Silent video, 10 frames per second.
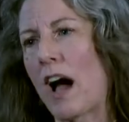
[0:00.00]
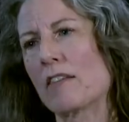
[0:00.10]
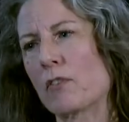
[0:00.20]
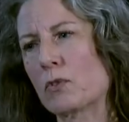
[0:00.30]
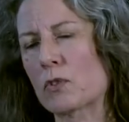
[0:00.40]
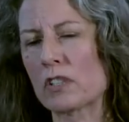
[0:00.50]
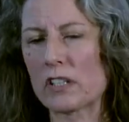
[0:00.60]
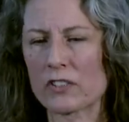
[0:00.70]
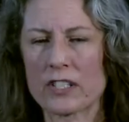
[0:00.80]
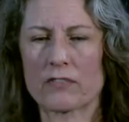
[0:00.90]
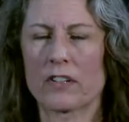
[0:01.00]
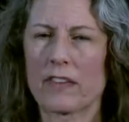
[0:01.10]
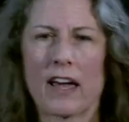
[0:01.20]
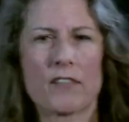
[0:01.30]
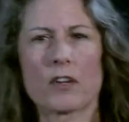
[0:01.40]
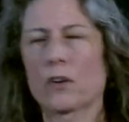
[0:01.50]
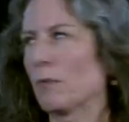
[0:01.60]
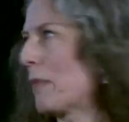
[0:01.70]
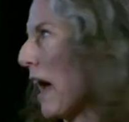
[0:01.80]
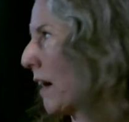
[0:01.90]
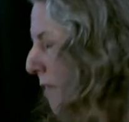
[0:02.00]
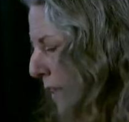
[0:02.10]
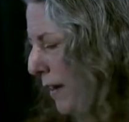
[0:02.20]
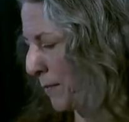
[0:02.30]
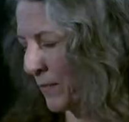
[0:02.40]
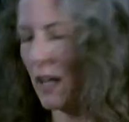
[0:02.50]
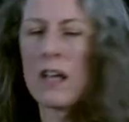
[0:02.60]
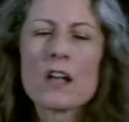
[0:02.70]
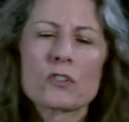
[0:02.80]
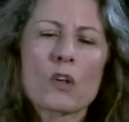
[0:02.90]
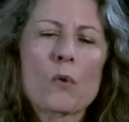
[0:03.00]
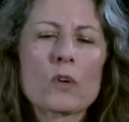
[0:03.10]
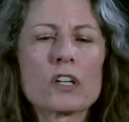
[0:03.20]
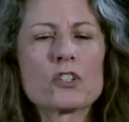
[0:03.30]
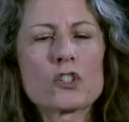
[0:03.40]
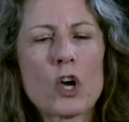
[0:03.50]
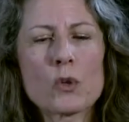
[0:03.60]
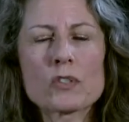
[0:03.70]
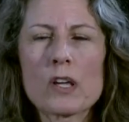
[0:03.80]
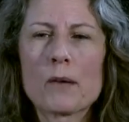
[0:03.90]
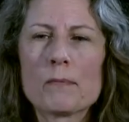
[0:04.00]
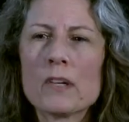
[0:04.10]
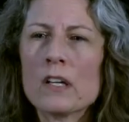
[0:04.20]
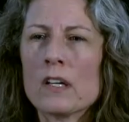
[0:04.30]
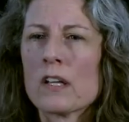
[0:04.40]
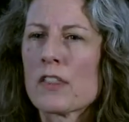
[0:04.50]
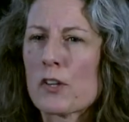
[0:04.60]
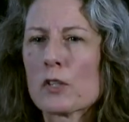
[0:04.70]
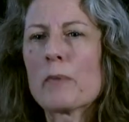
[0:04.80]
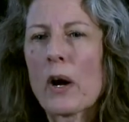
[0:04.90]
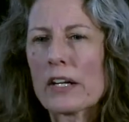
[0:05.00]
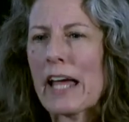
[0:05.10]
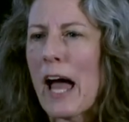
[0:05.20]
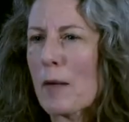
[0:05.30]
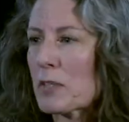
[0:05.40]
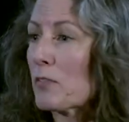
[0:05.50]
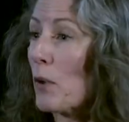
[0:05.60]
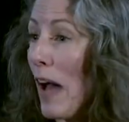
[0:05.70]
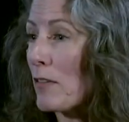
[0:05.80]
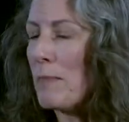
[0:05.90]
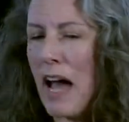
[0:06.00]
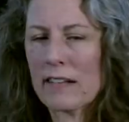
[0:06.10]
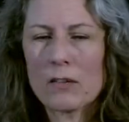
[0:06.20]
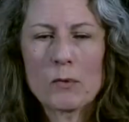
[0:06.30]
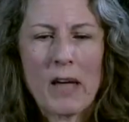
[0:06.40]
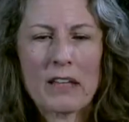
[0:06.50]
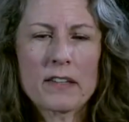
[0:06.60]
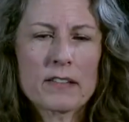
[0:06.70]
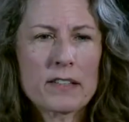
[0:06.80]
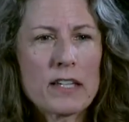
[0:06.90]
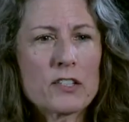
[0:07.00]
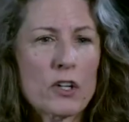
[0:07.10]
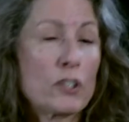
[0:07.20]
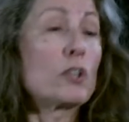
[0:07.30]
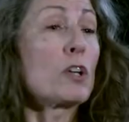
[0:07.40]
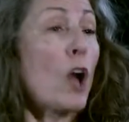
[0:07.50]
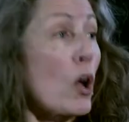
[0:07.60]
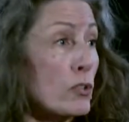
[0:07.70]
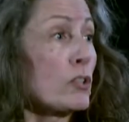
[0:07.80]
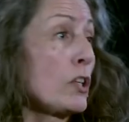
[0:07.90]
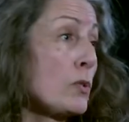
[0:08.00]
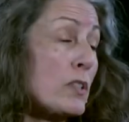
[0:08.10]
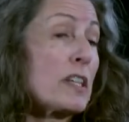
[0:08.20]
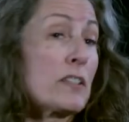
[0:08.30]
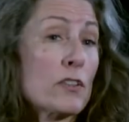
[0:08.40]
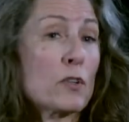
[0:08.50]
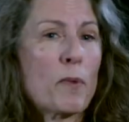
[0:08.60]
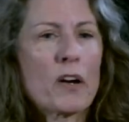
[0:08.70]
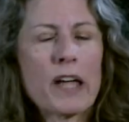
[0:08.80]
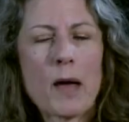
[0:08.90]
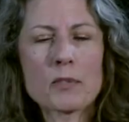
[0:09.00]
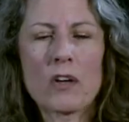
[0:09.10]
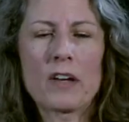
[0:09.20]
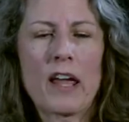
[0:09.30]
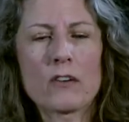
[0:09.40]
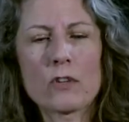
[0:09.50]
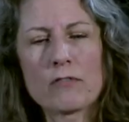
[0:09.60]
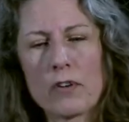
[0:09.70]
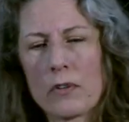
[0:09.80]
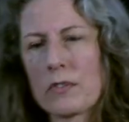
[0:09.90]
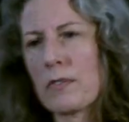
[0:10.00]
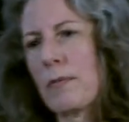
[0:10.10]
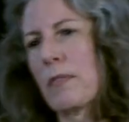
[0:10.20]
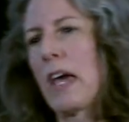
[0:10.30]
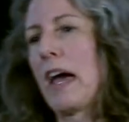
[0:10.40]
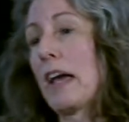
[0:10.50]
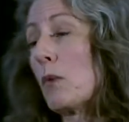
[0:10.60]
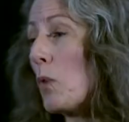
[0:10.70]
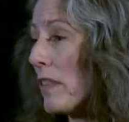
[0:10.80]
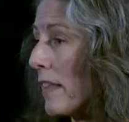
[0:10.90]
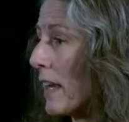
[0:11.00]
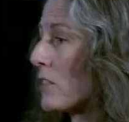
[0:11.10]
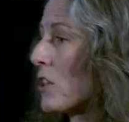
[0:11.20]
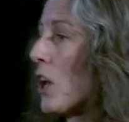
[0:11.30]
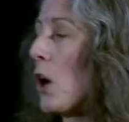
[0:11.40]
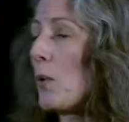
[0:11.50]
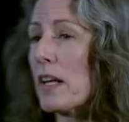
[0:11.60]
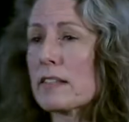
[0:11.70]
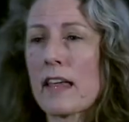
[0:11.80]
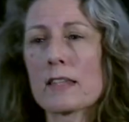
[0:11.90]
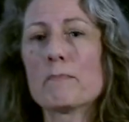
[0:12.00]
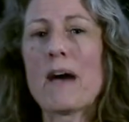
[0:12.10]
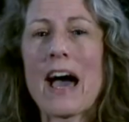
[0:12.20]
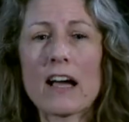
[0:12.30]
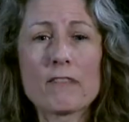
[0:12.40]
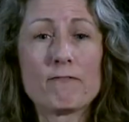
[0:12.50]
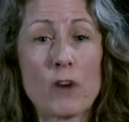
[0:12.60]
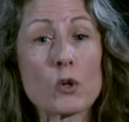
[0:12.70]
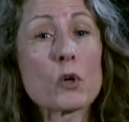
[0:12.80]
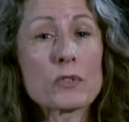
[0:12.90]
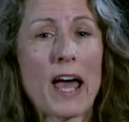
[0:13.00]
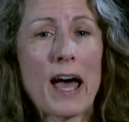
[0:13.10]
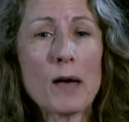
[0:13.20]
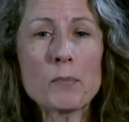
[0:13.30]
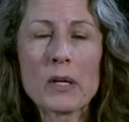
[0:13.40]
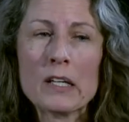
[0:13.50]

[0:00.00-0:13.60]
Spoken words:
iPhones are a little different. They have their own Mac thing. So we're going to show some third-party apps if you have a Mac that will make this easier. You can also use these third-party apps on Android phones. Okay? And one thing to know is that the Mac Photos app